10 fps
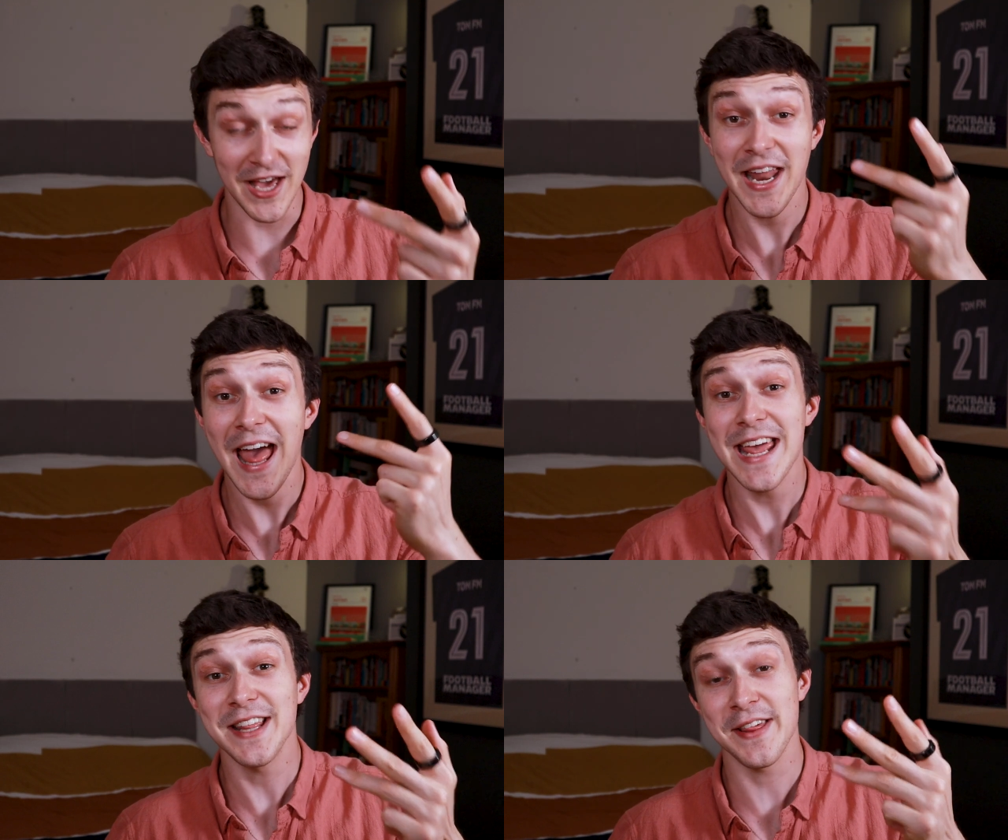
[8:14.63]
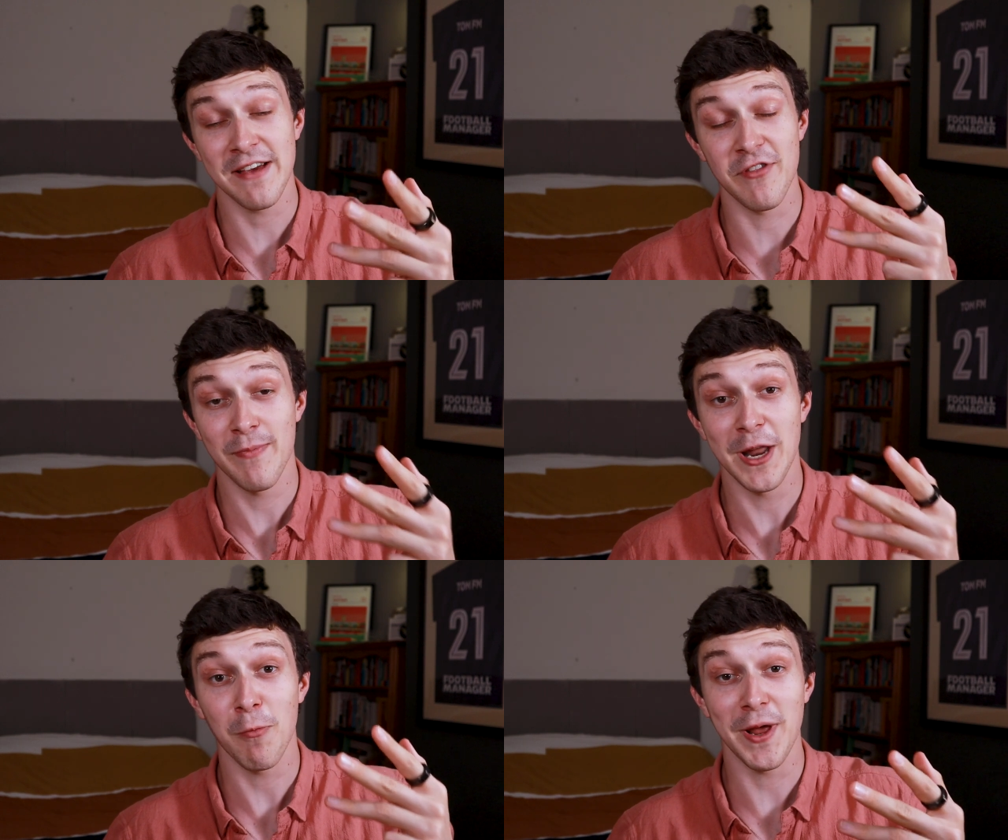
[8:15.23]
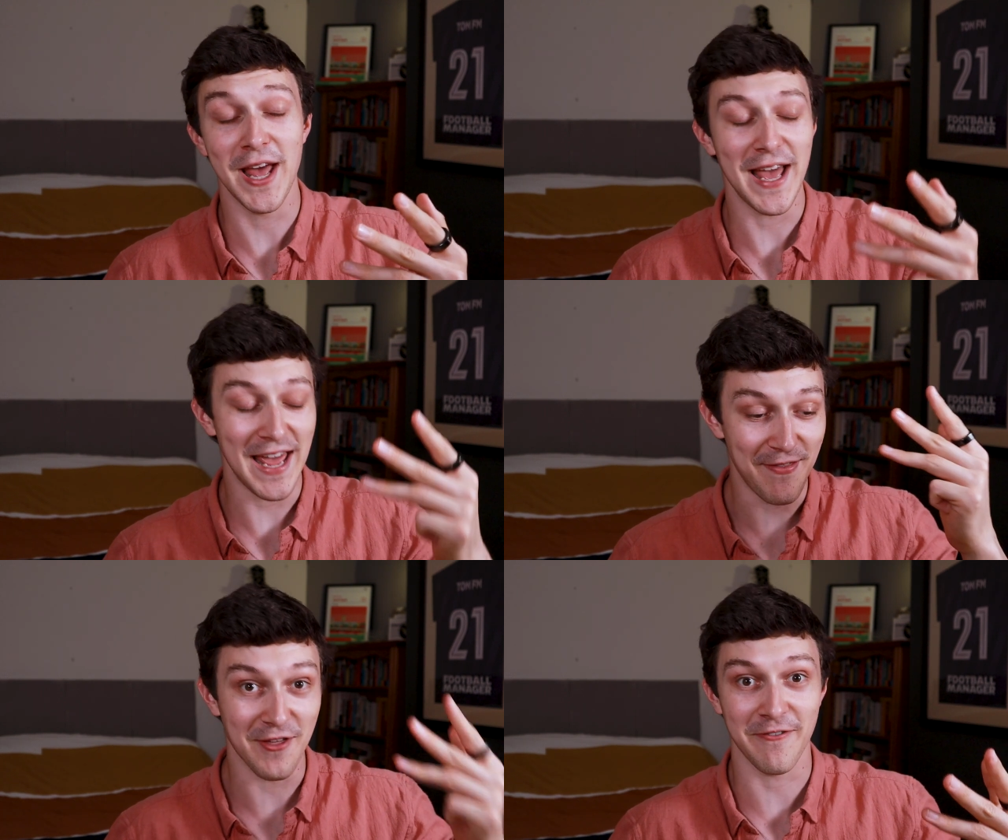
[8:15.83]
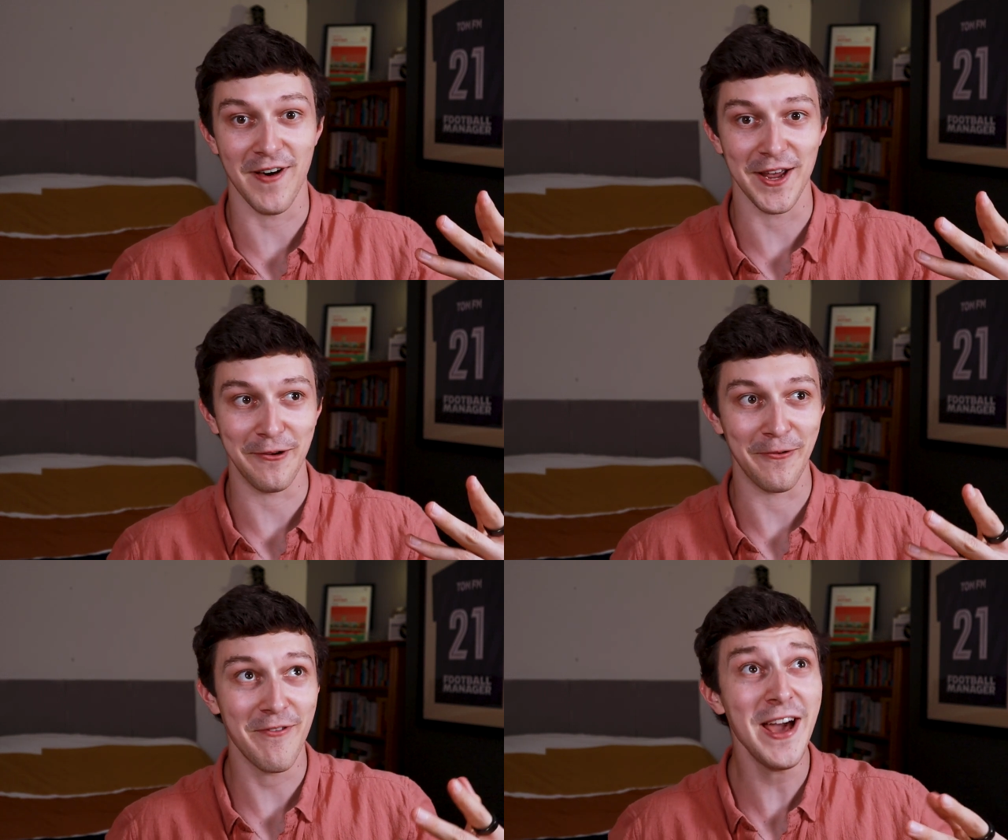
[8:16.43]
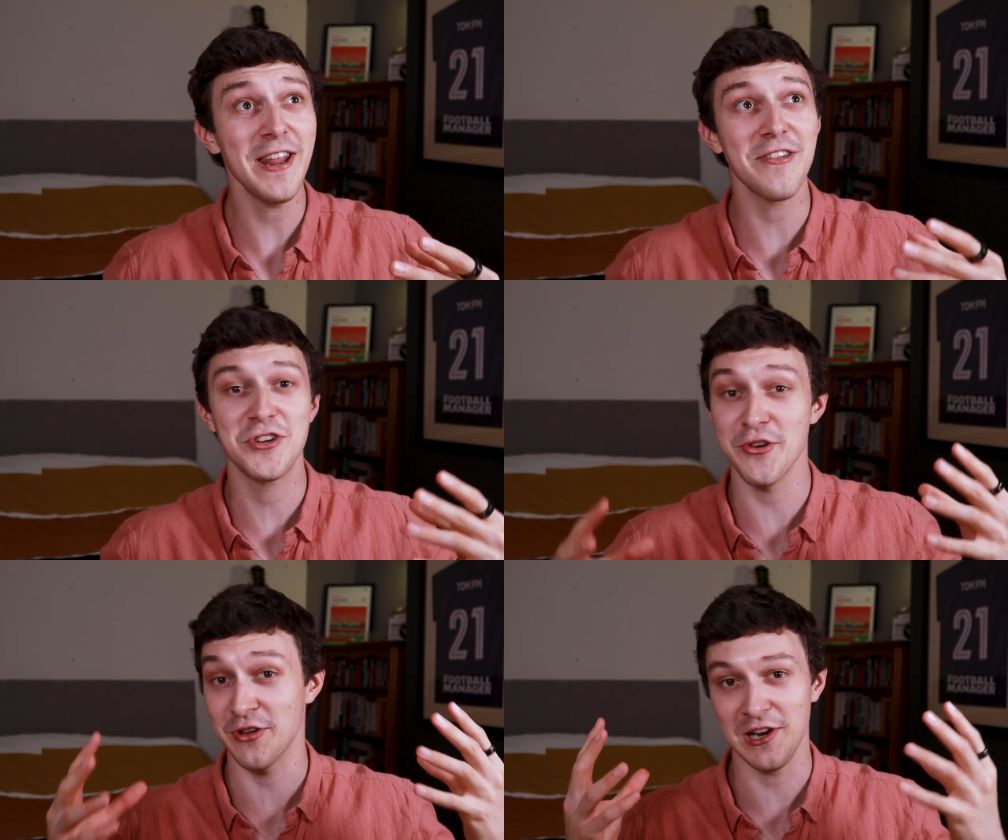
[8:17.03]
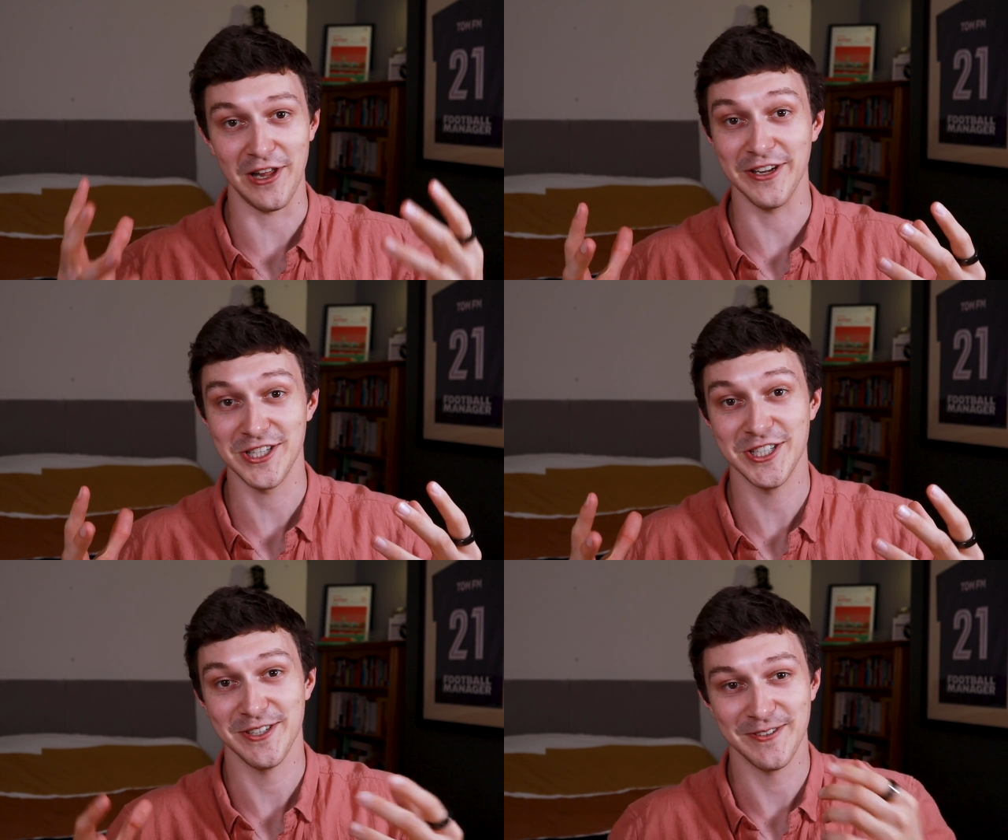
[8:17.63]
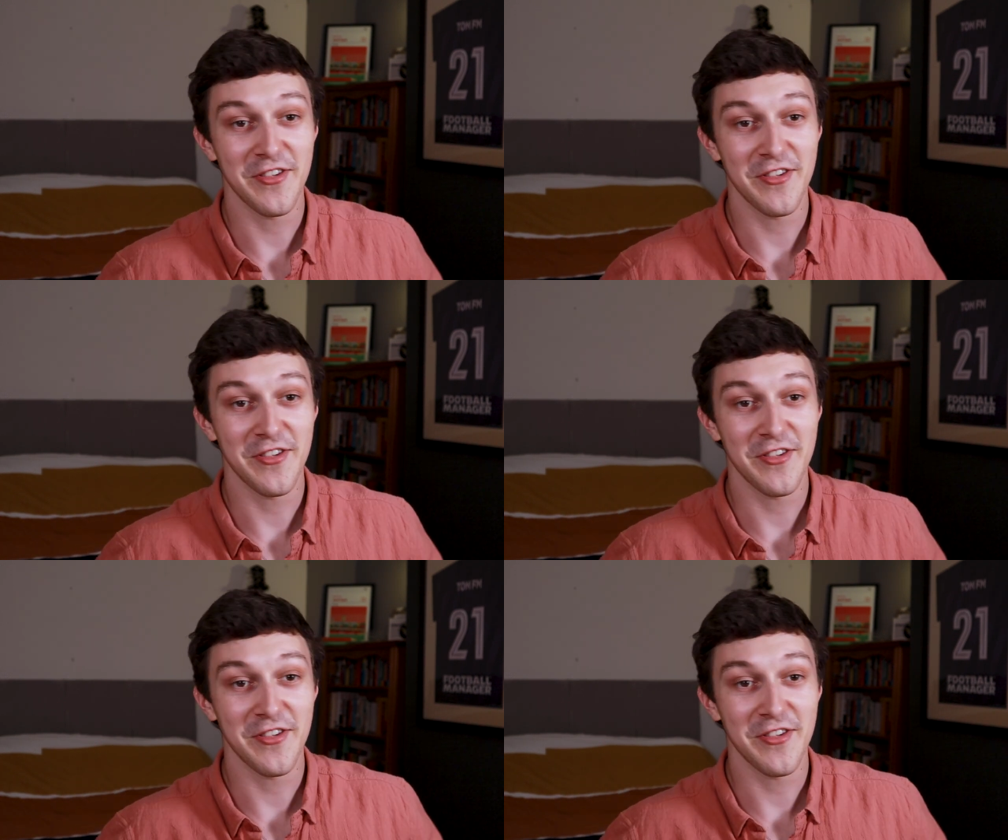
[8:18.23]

and eighty-seventh minute winner in the final. That is just clutch.